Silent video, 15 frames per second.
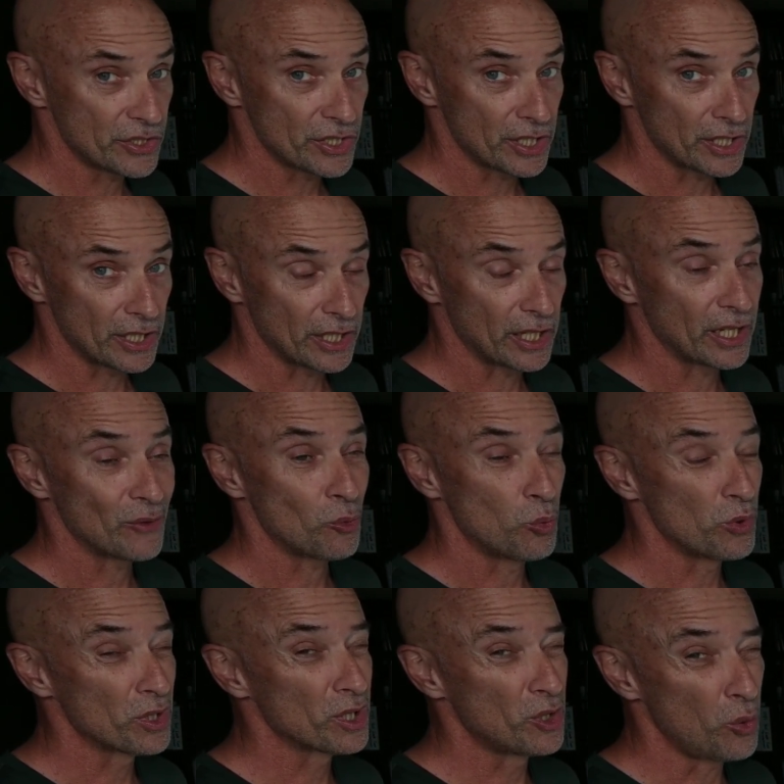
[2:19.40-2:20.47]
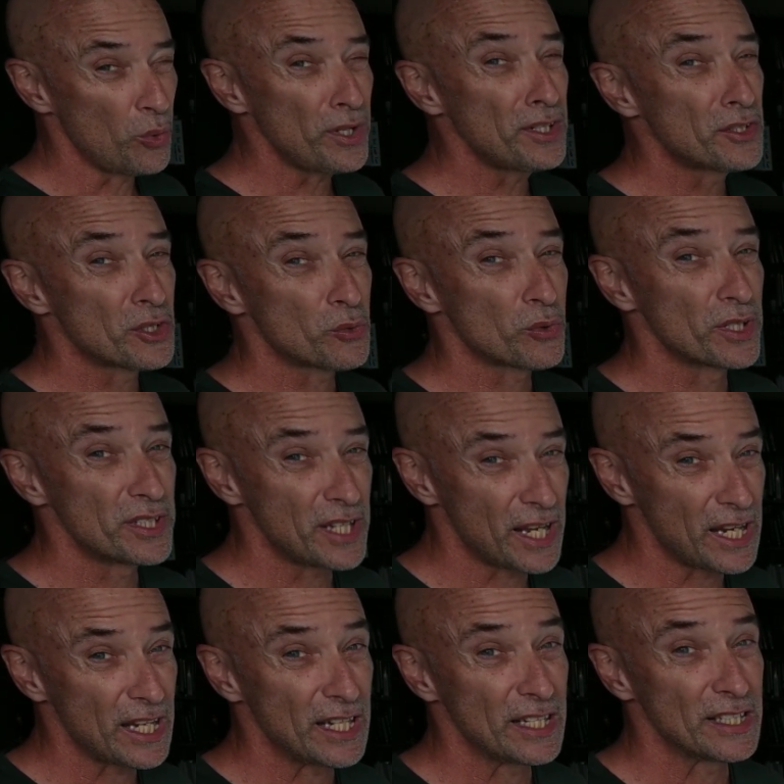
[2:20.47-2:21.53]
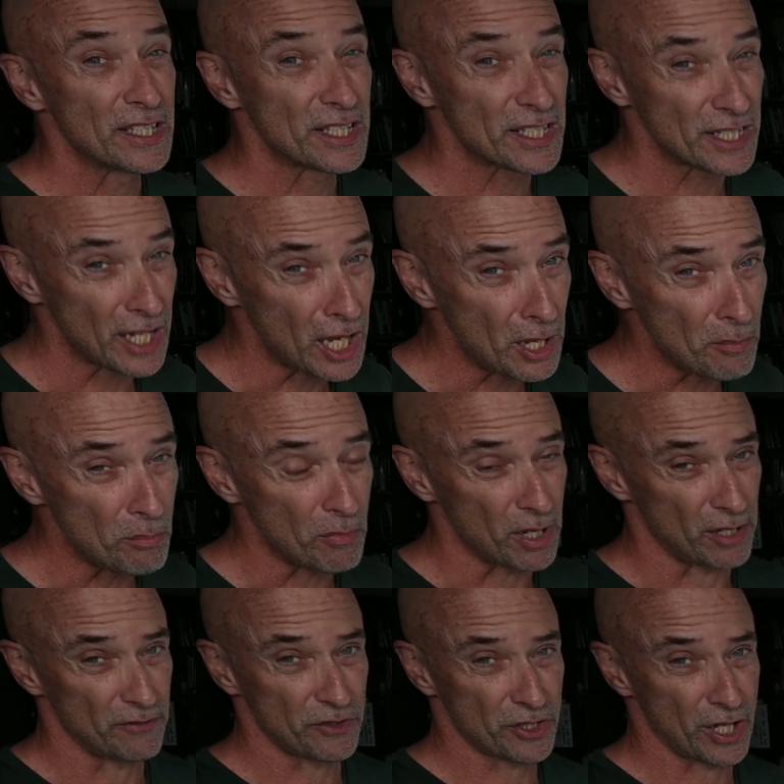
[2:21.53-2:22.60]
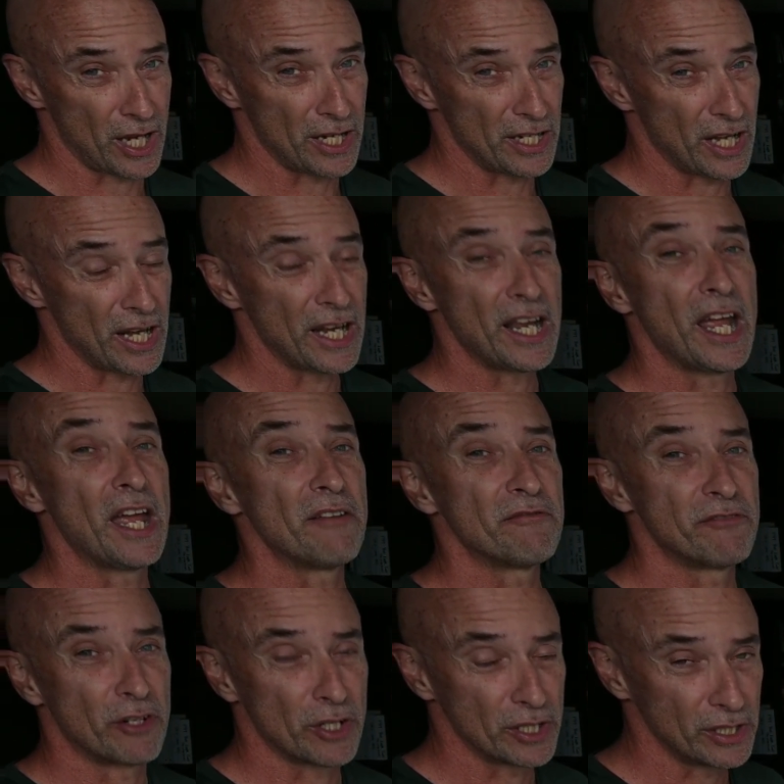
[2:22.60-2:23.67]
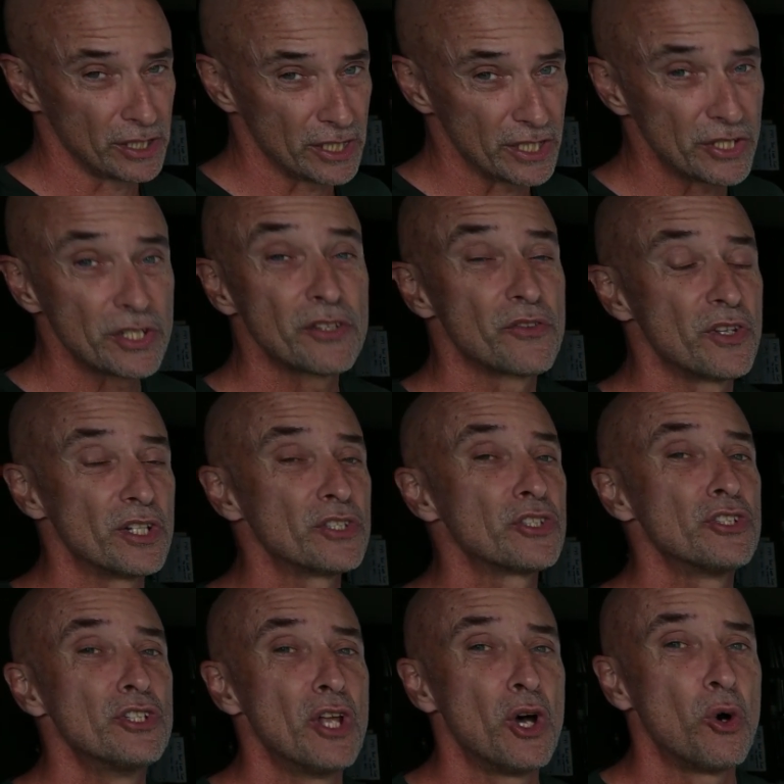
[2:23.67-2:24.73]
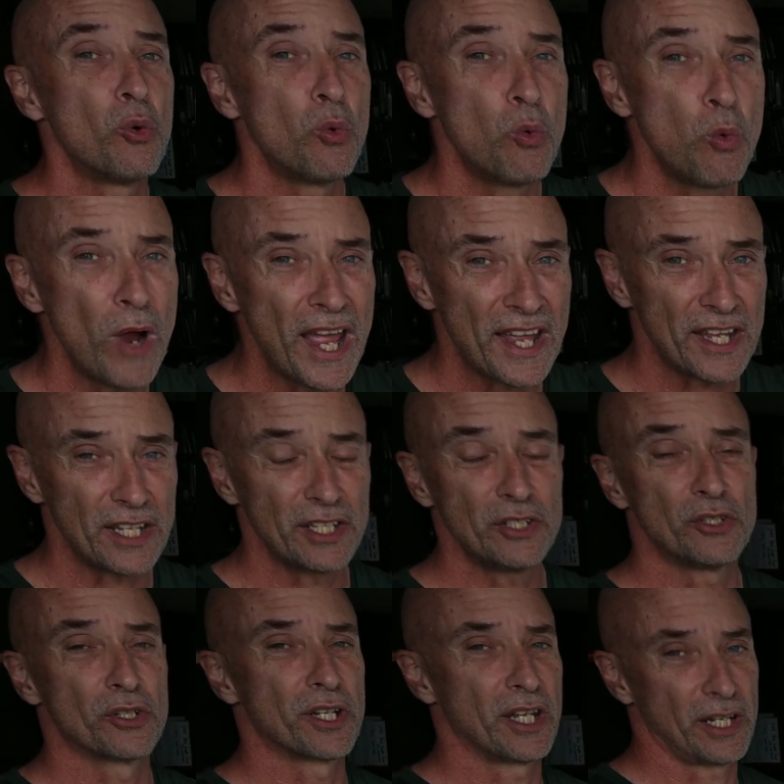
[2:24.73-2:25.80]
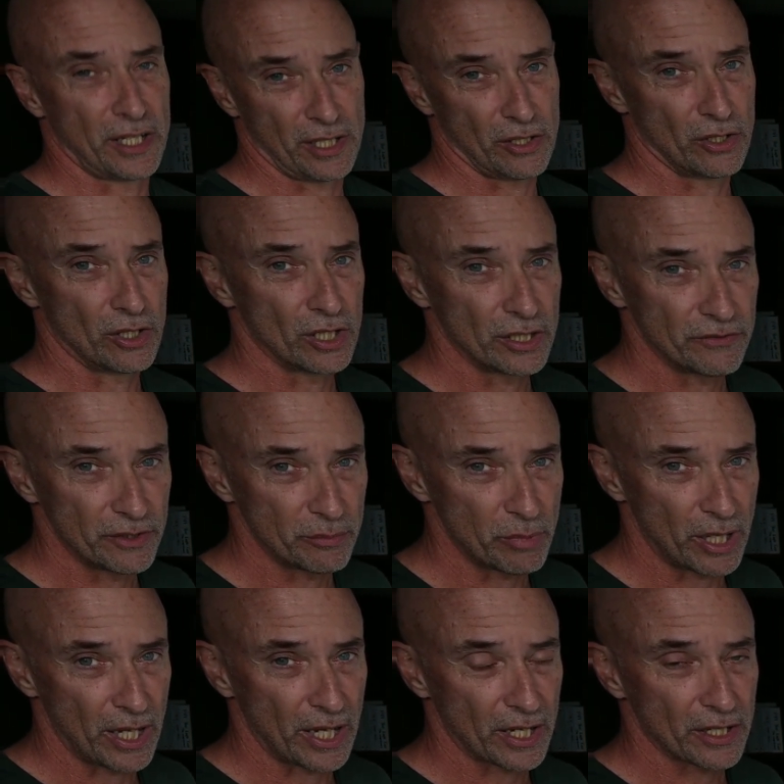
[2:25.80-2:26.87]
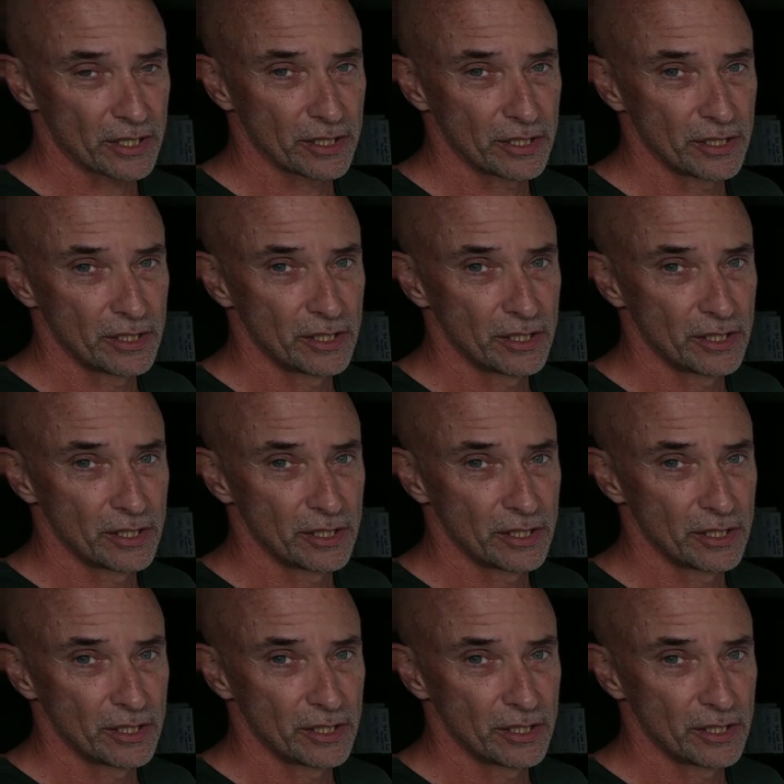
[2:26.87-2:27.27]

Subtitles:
is saying, we're going to retain some of Sinai at very least. There's no way you're getting all of it back.